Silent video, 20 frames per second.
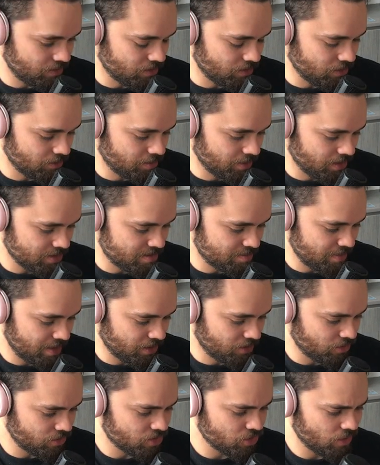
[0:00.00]
your boss
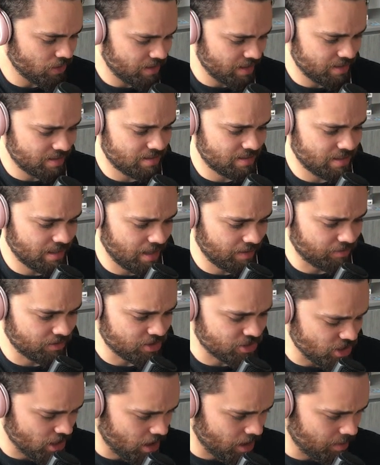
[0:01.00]
make you do this to get
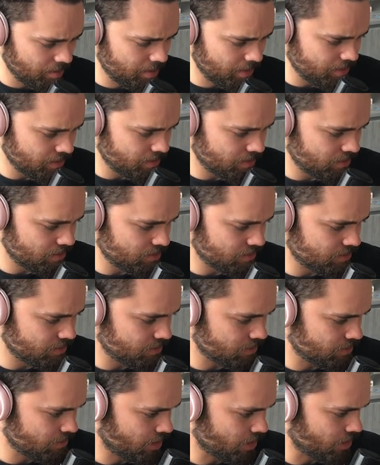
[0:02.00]
the job.
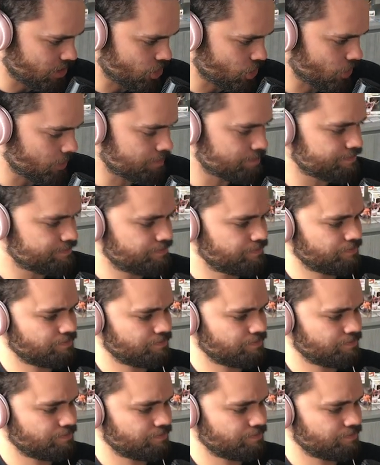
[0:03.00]
What are you gonna do?